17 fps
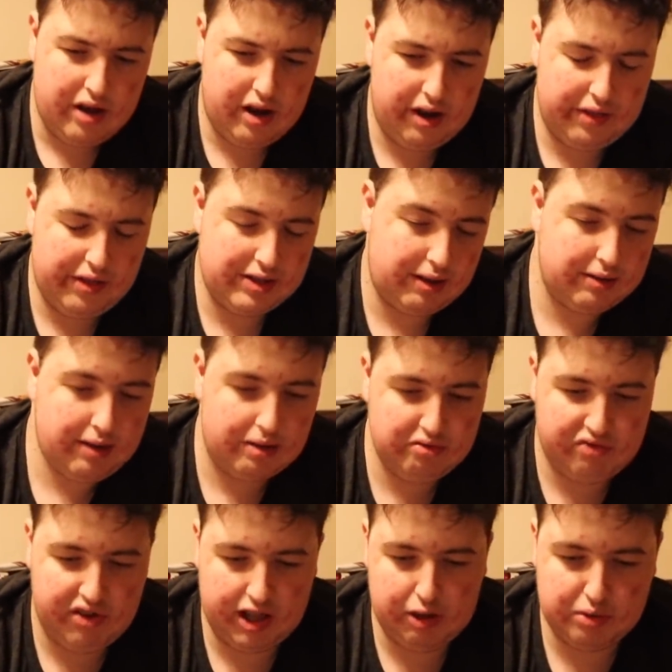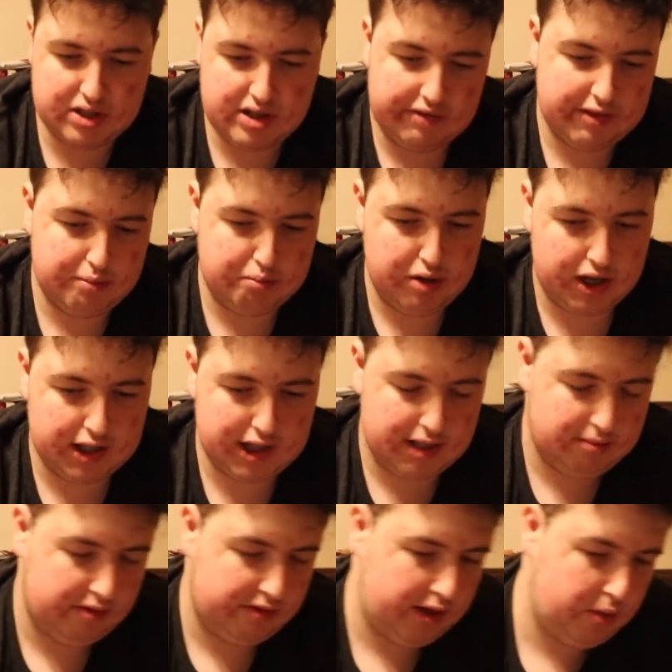And then sometimes Veiler was enough to break
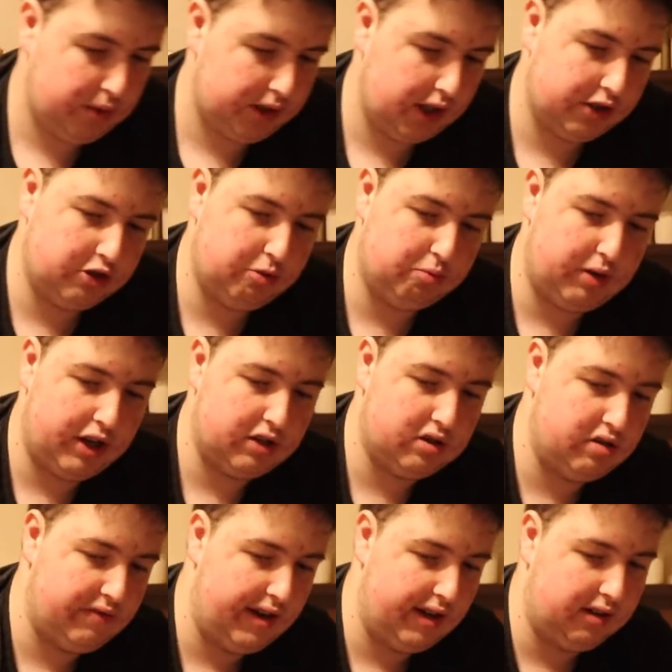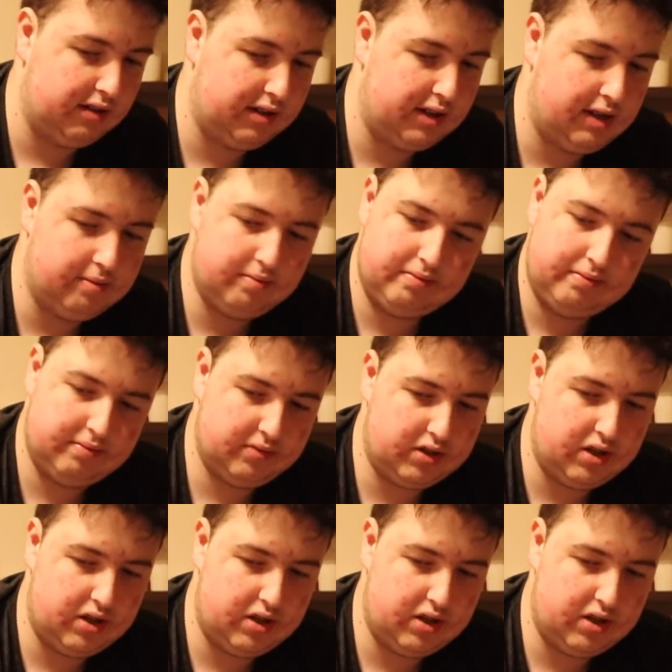them if they won like Super X, Super Veiler them.